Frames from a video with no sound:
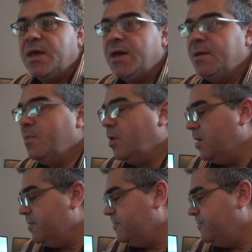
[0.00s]

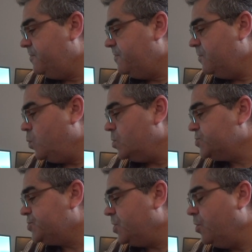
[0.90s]
I've
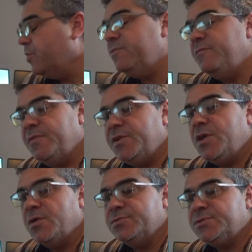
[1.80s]
watched a lot of
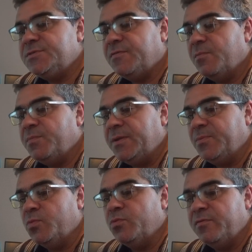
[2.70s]
videos from
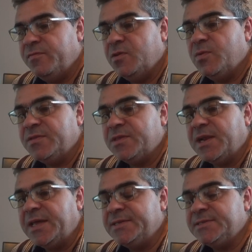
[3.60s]
people reviewing the
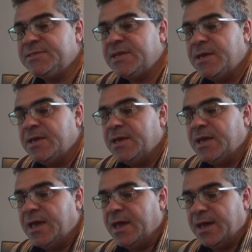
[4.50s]
latest
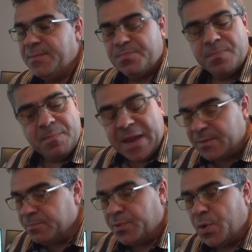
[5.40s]
Mac
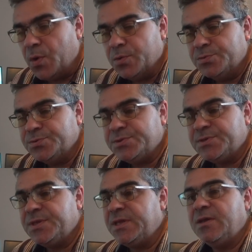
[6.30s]

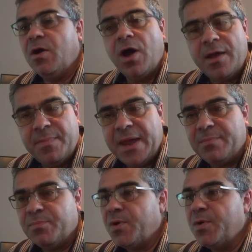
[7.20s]
Pros, the
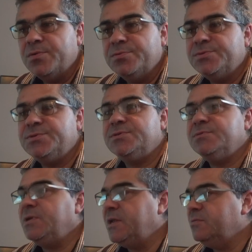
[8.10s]
iMac
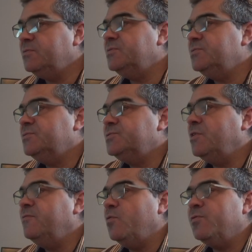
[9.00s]
Pros and
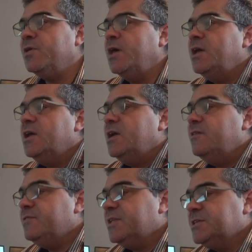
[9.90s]
so forth.
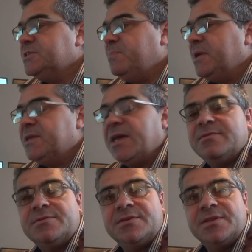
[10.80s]
Everything's spec'd
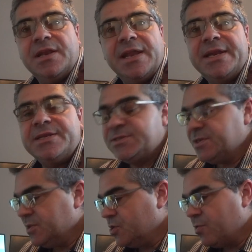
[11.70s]
out to the latest
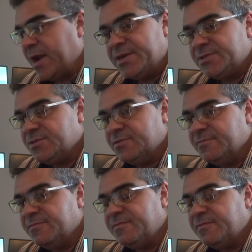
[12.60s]
and the greatest
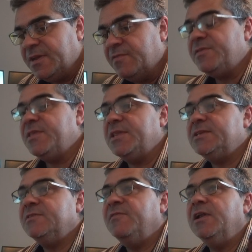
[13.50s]
of everything
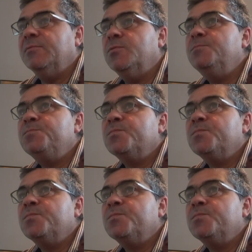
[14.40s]
that's available.